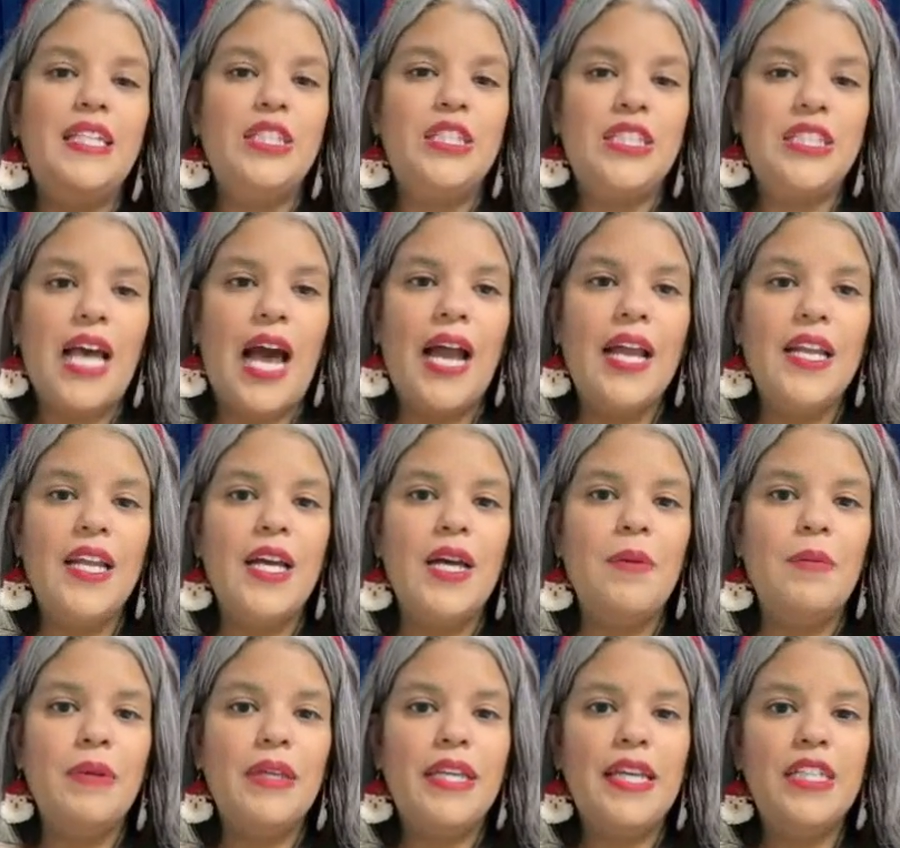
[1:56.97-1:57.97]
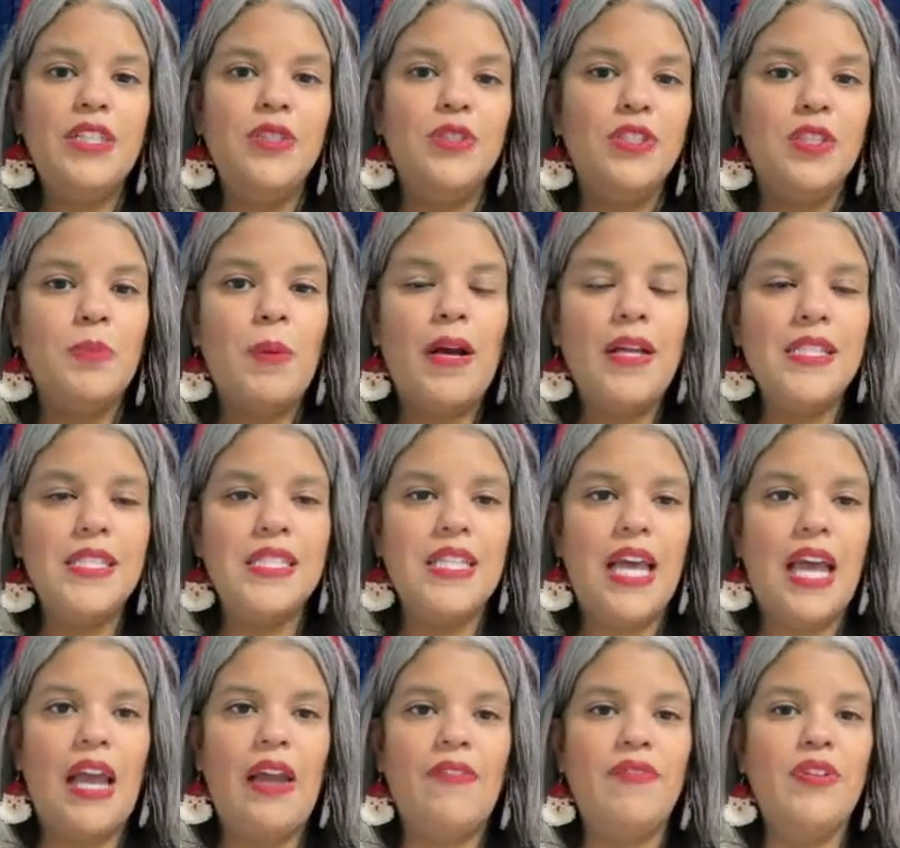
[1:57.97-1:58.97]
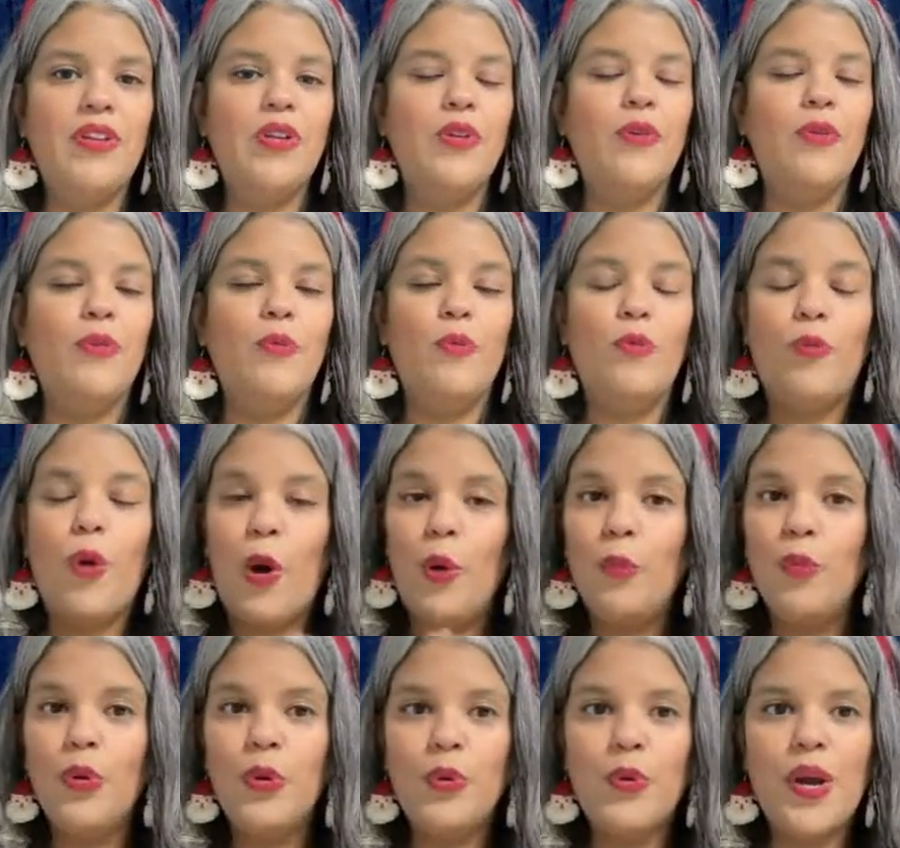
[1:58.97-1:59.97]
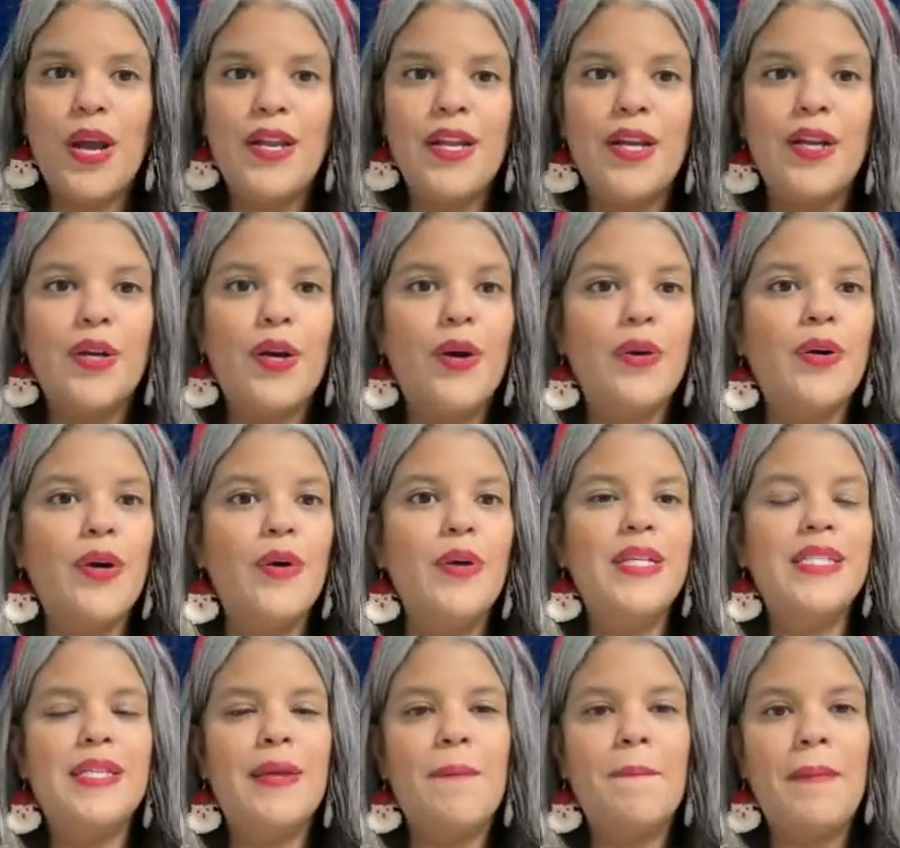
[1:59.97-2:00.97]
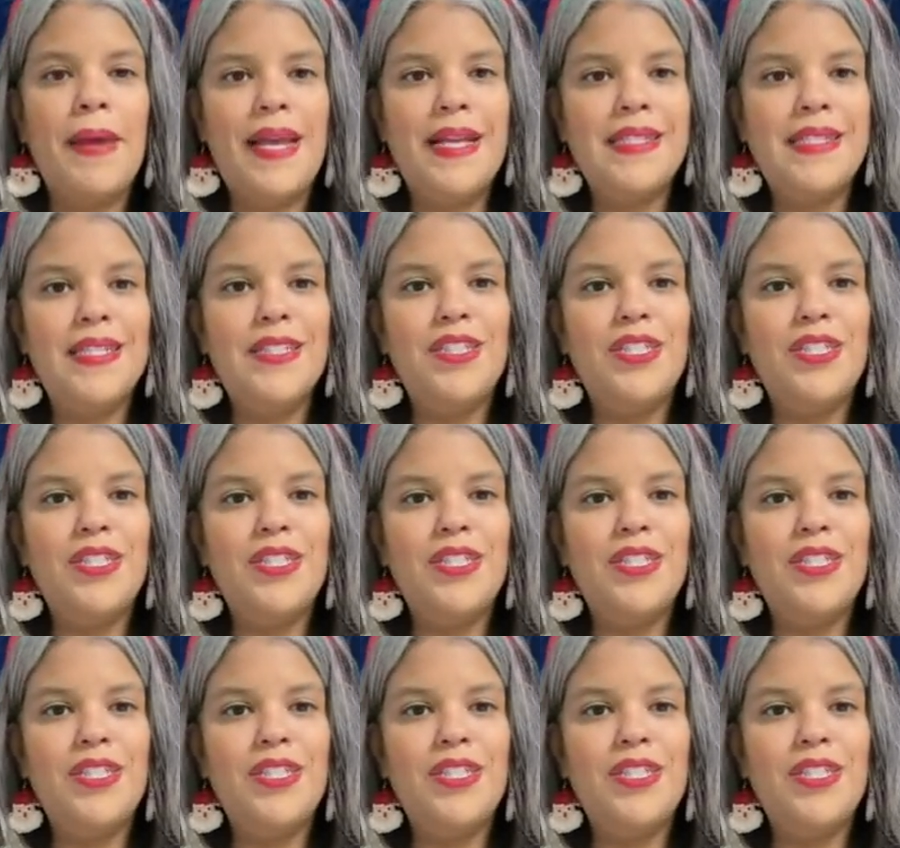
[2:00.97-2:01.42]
sign up, get your spot saved. You won't regret it. Coco is amazing.